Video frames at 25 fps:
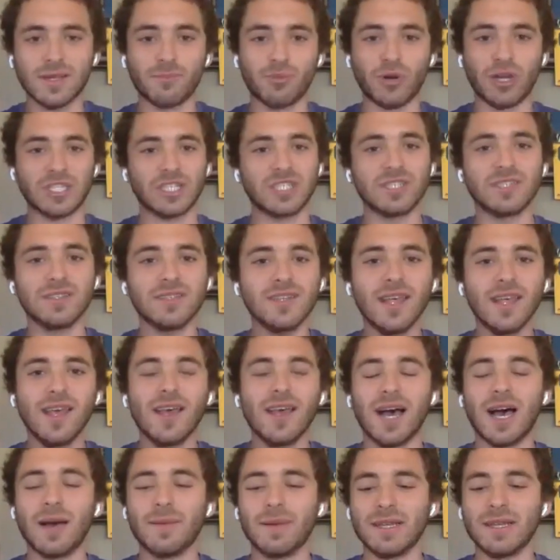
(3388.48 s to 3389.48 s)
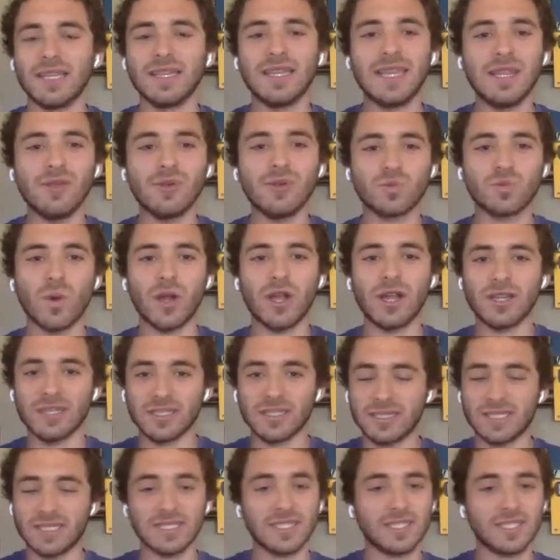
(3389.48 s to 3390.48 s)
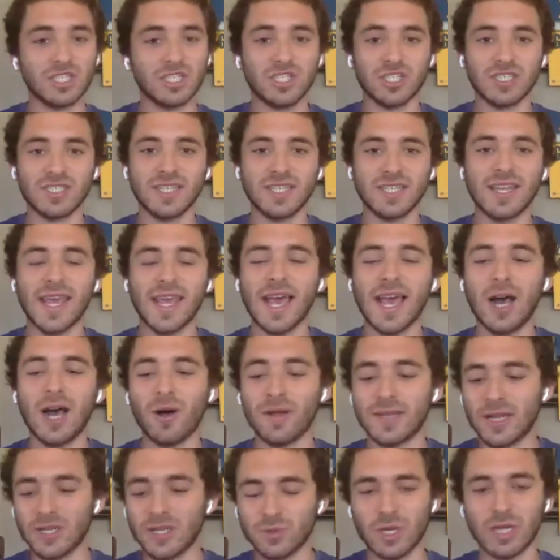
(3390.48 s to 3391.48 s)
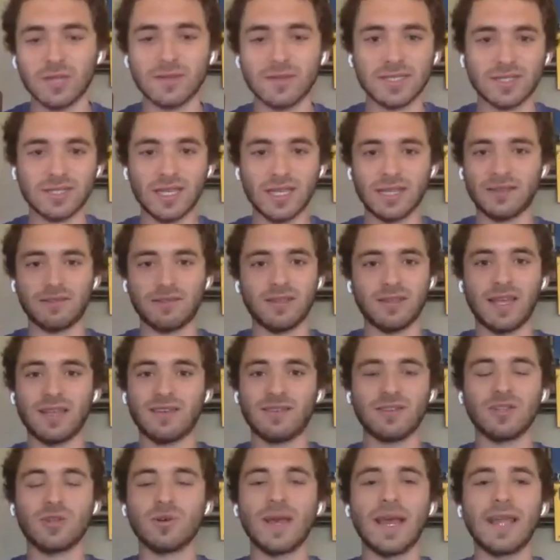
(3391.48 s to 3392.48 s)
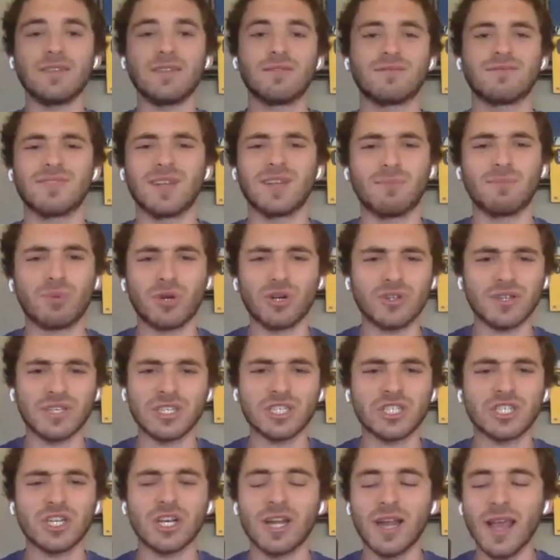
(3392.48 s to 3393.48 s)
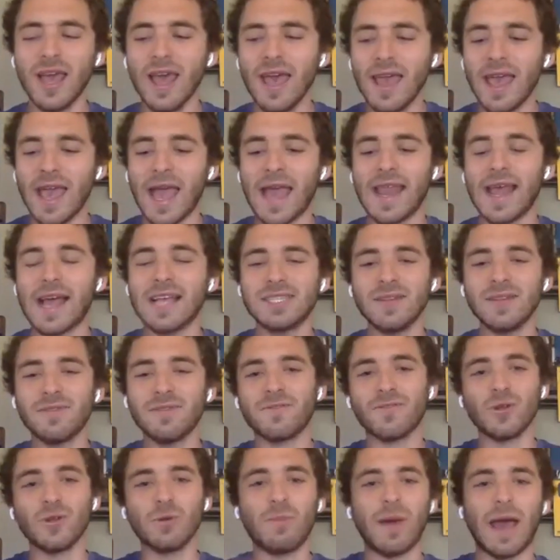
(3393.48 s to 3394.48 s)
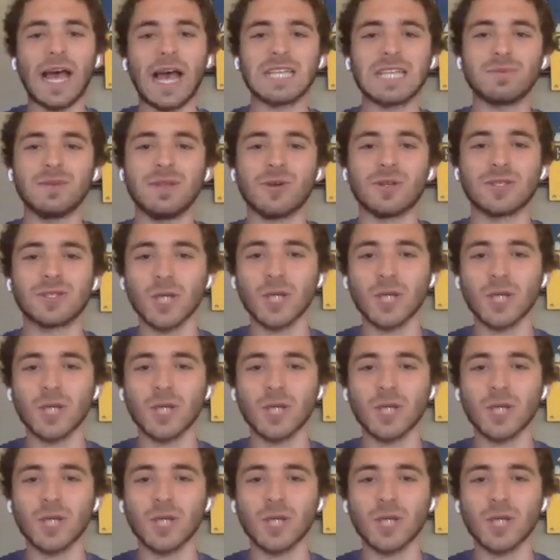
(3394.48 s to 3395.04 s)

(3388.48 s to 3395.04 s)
compression. Um, and he was wearing it just, just said cow, and I was wearing this like a little a Berkeley shirt. And as he flew past me, he